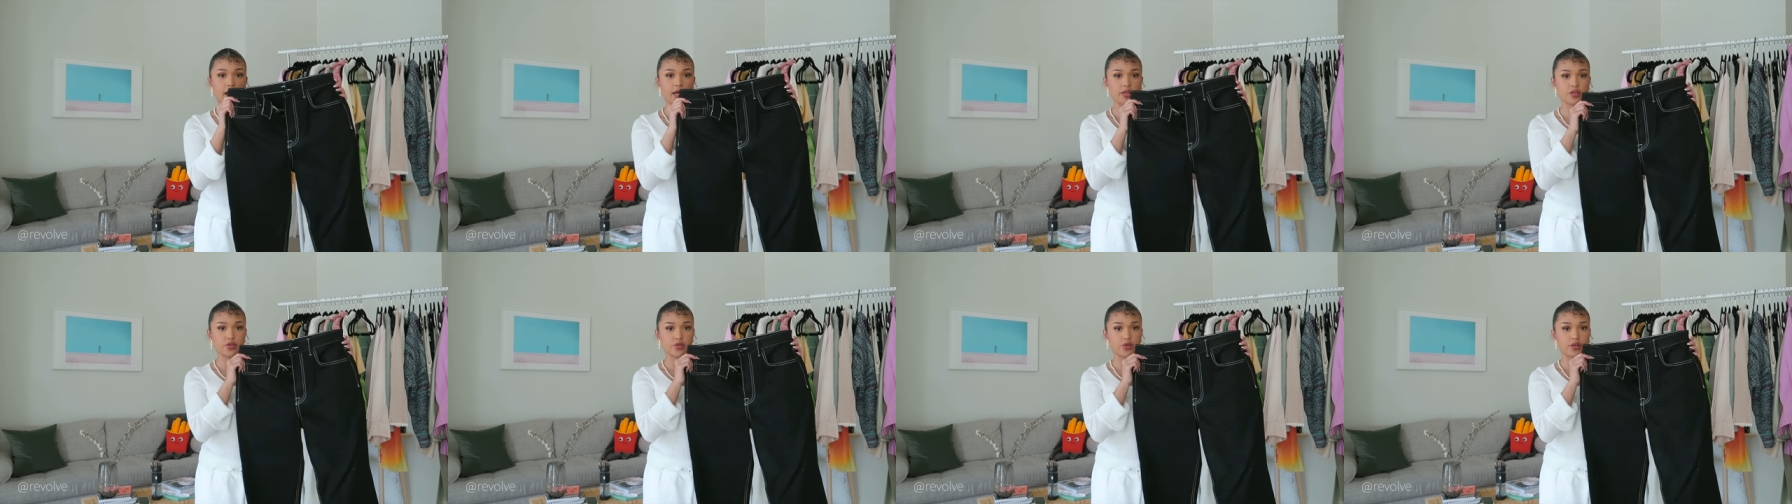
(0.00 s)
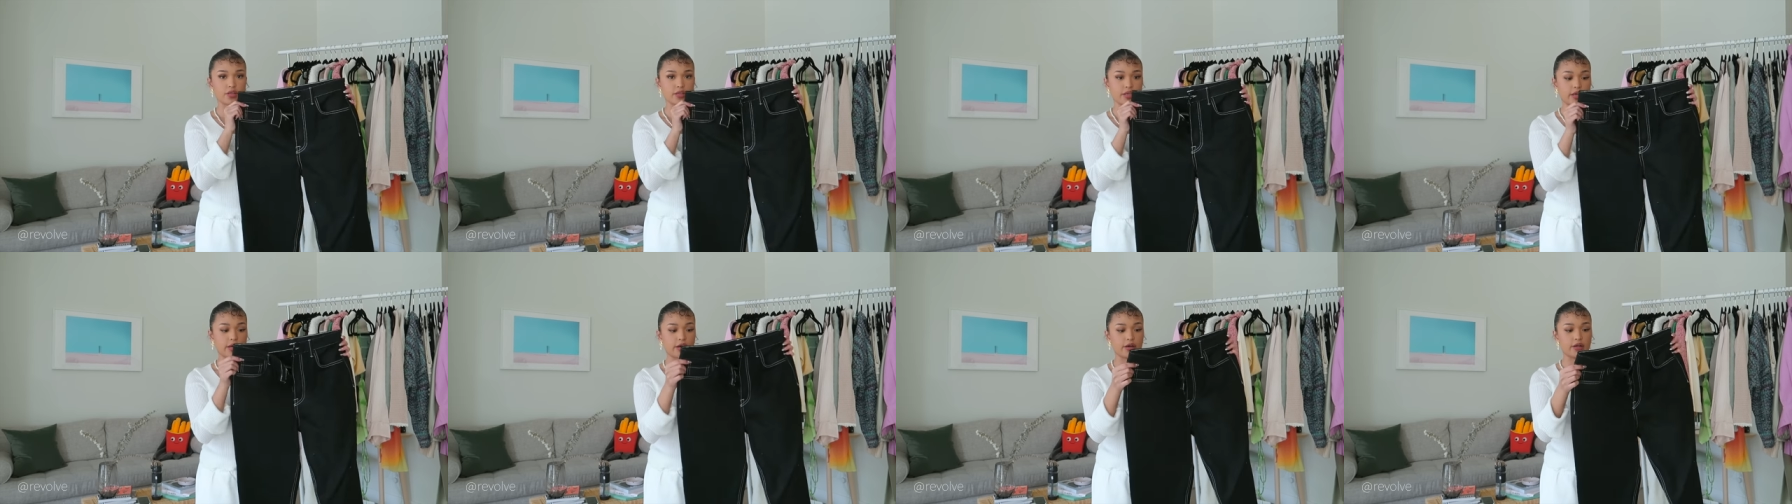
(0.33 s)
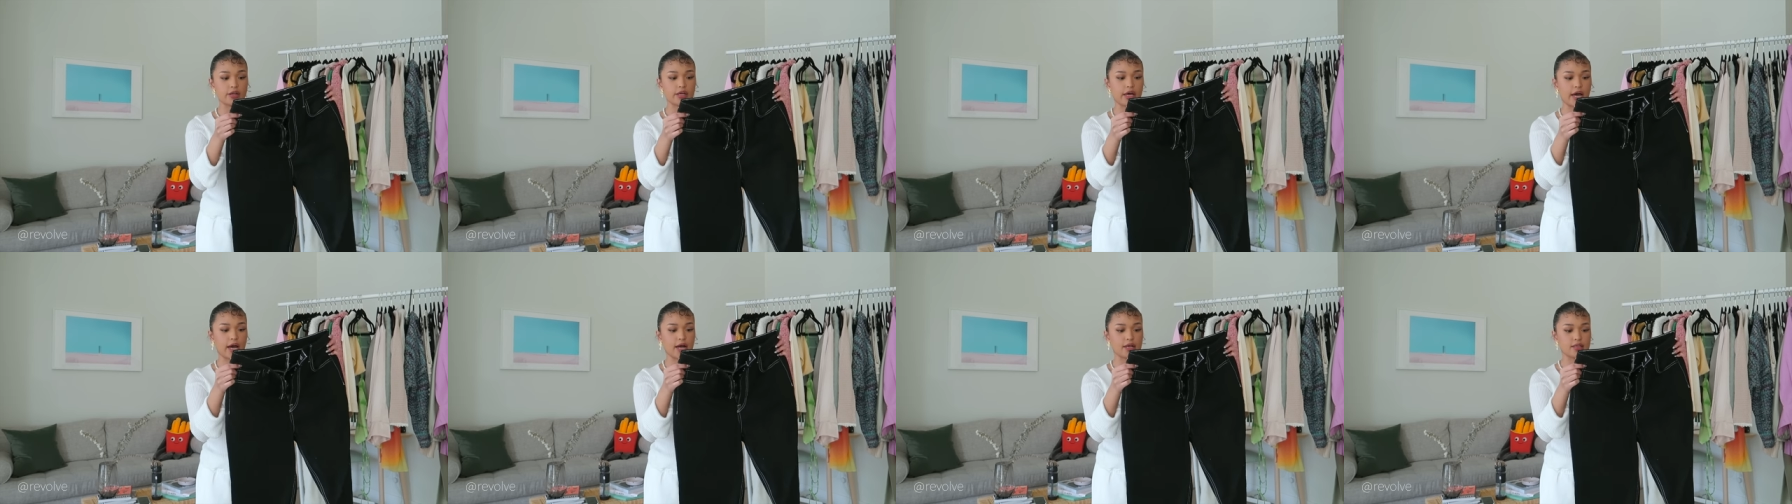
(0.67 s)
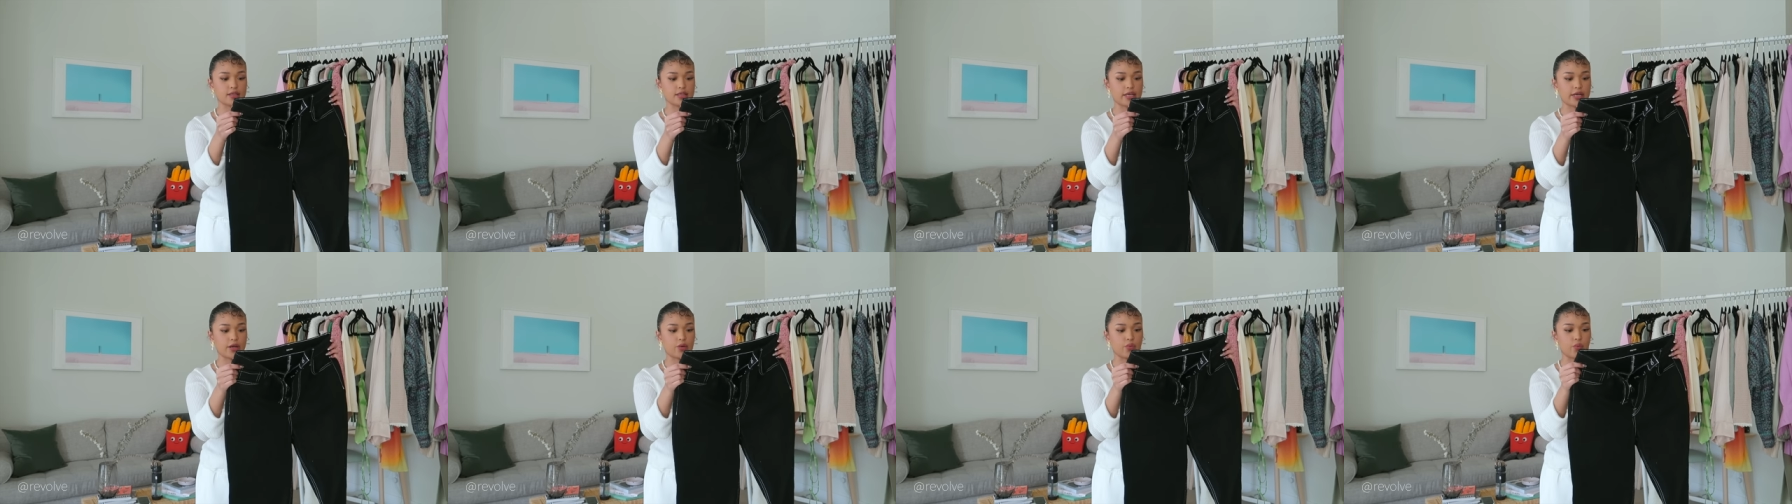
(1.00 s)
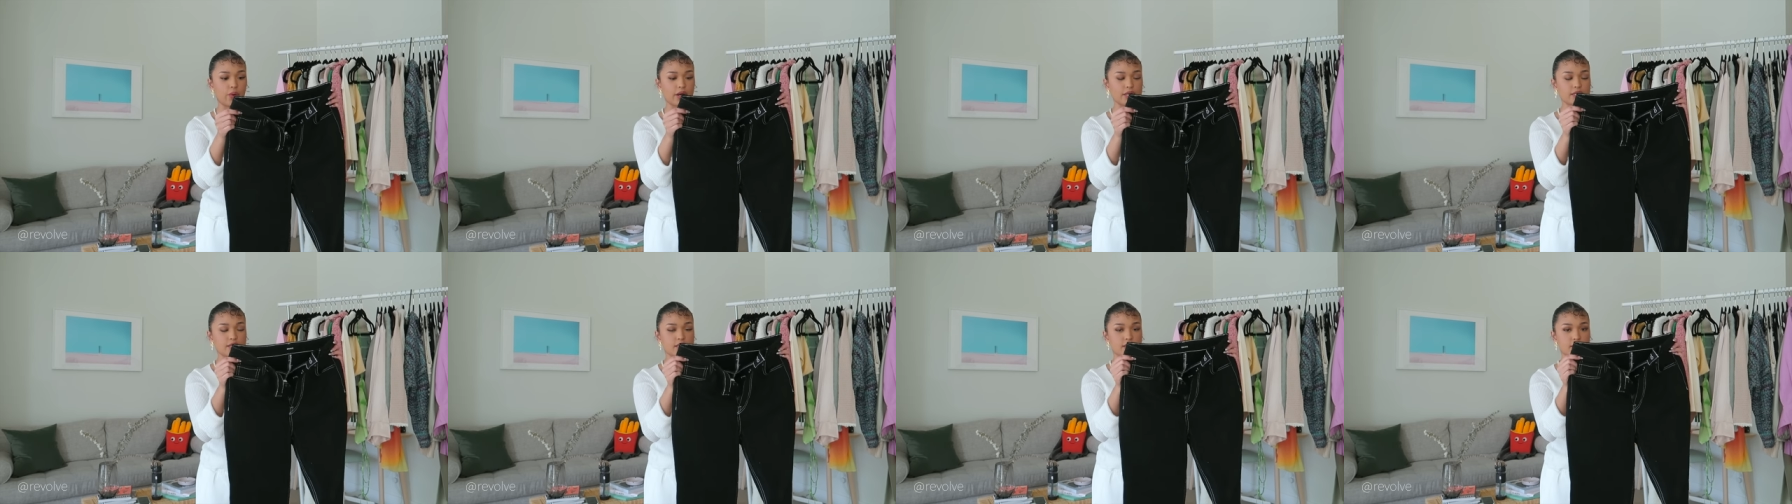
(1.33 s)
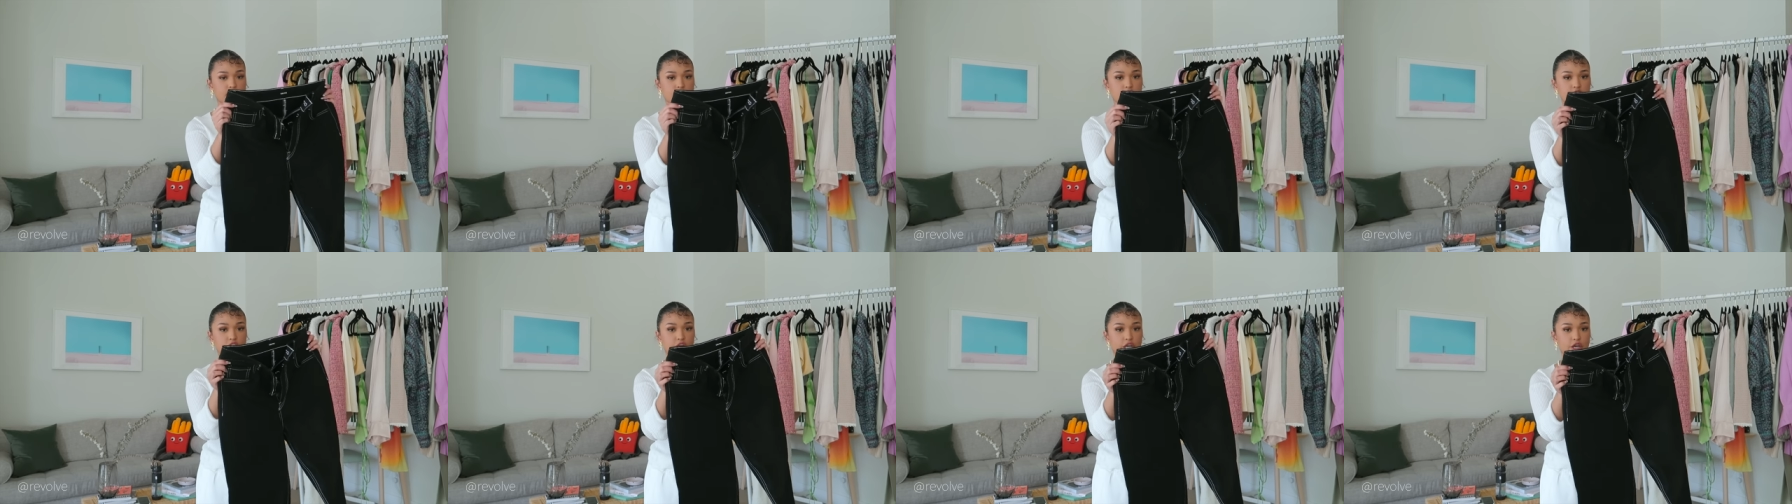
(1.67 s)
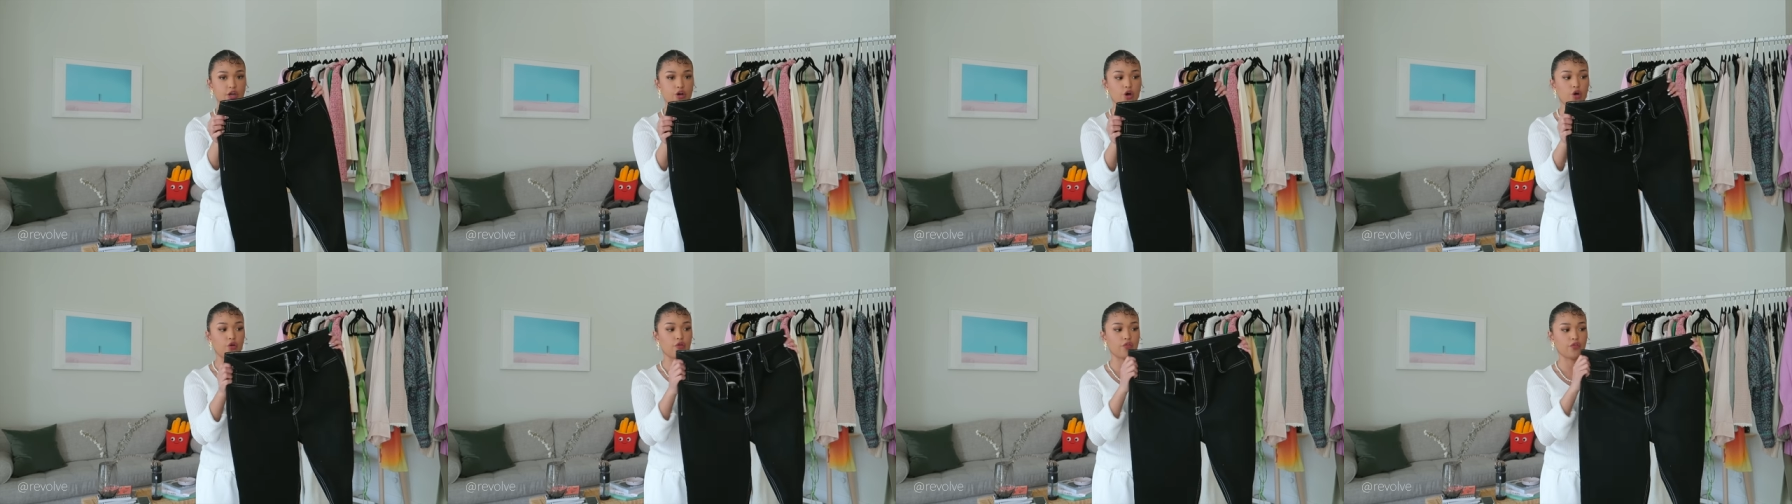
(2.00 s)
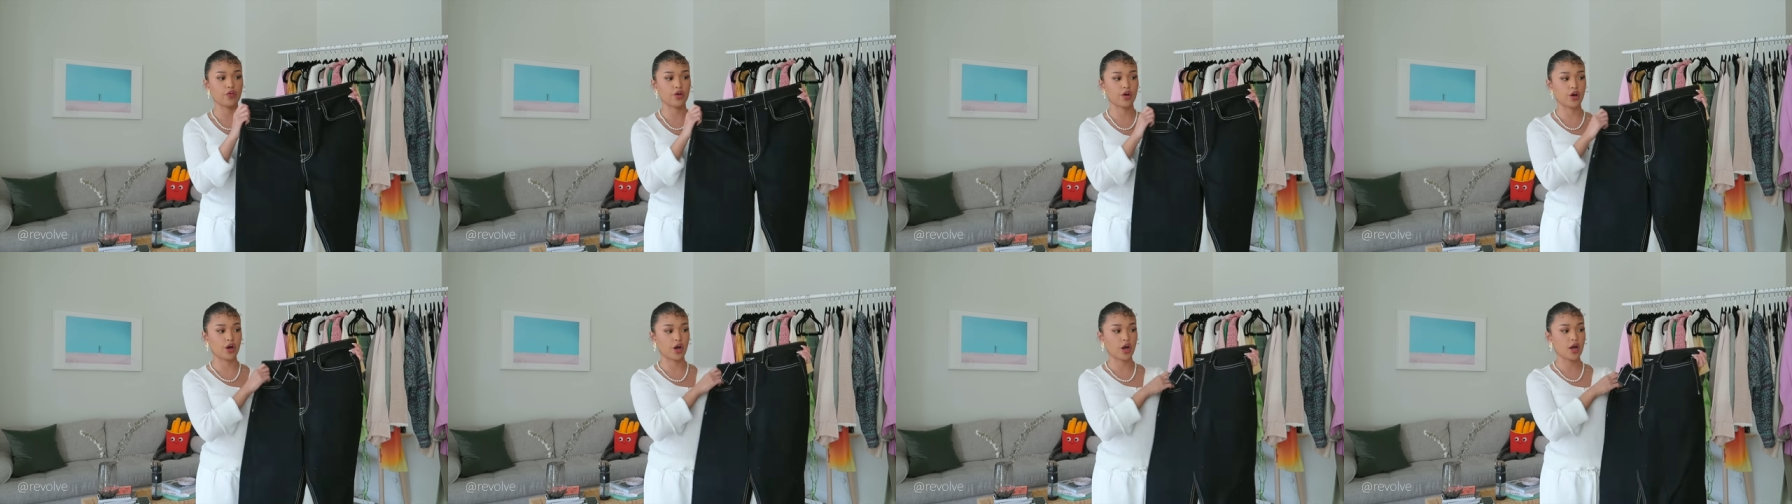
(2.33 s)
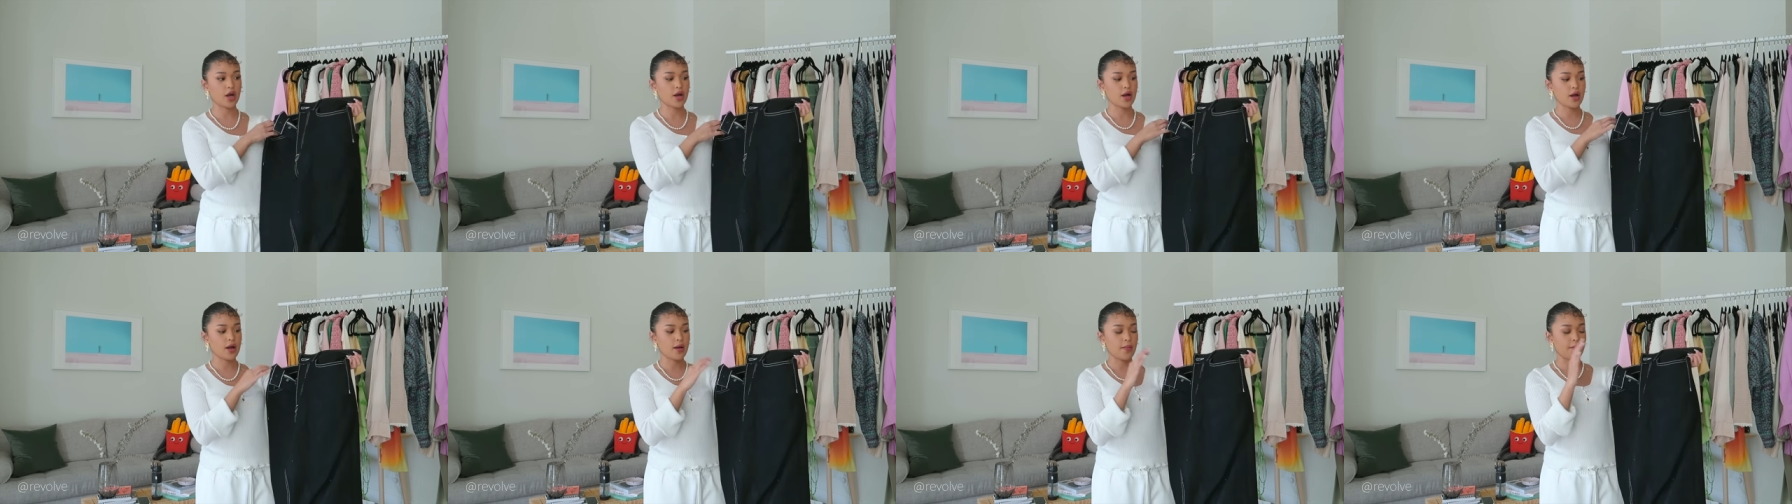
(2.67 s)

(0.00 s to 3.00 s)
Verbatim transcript: As you can tell, it has like white stitching over